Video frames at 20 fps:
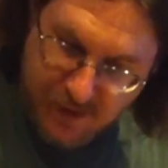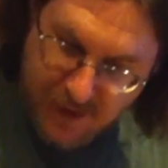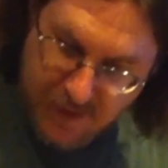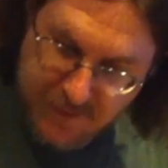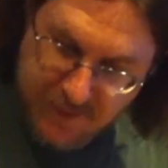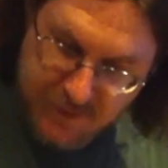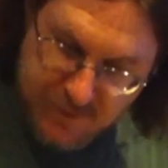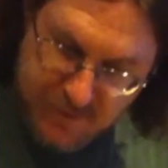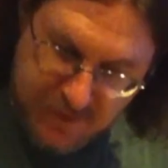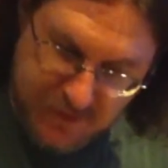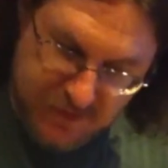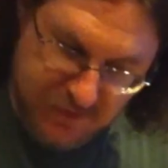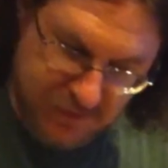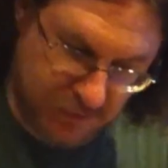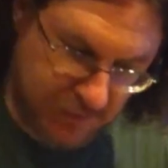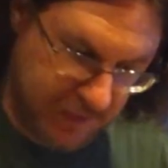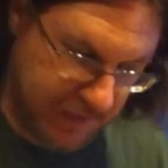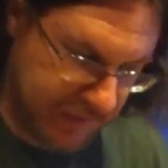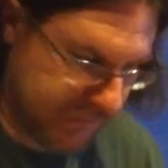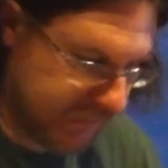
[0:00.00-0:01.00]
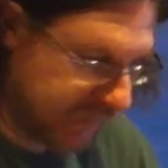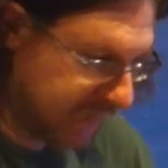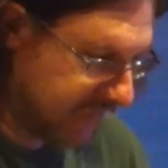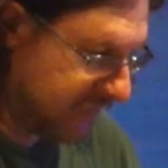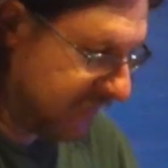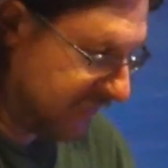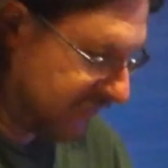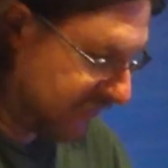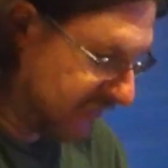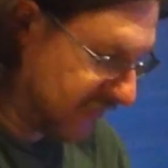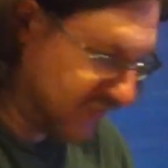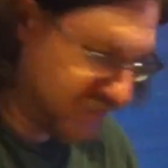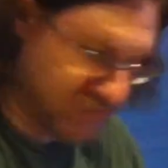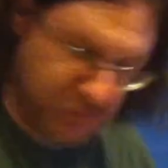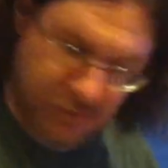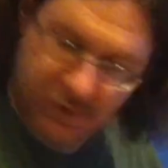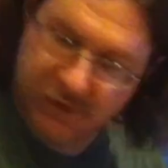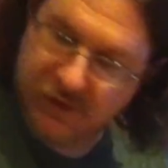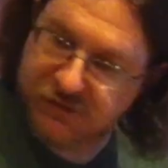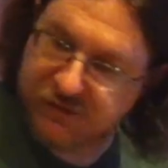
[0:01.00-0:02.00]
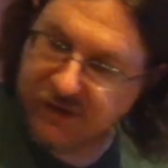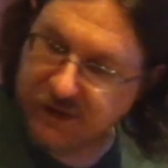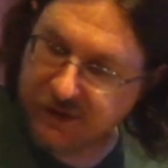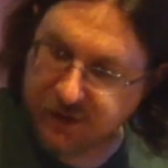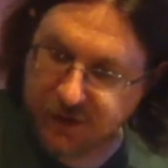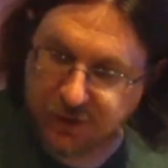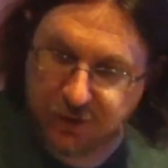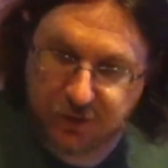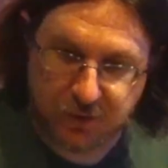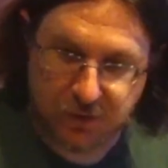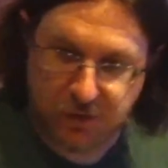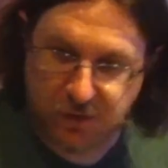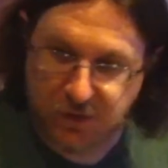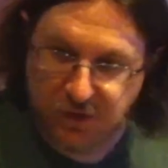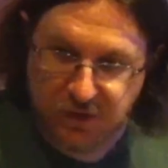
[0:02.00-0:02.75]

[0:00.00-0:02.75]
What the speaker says: And then these will have these extension rails out here.